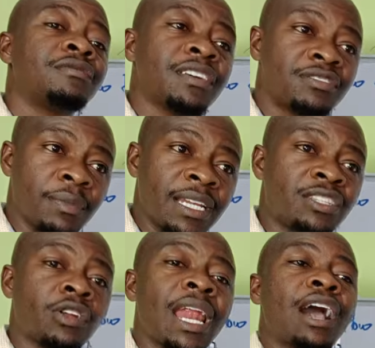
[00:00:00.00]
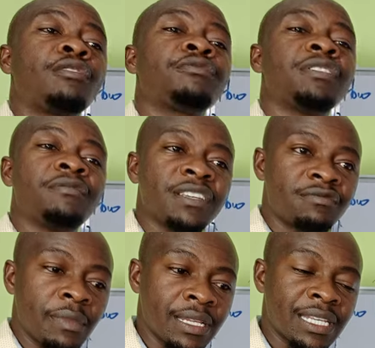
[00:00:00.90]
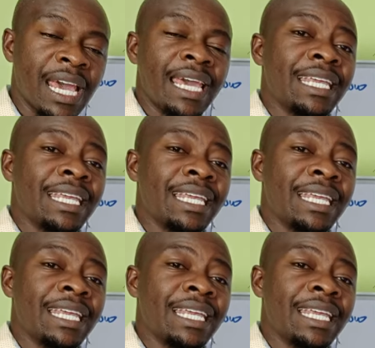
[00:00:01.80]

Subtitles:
investment. It's not lack of investments.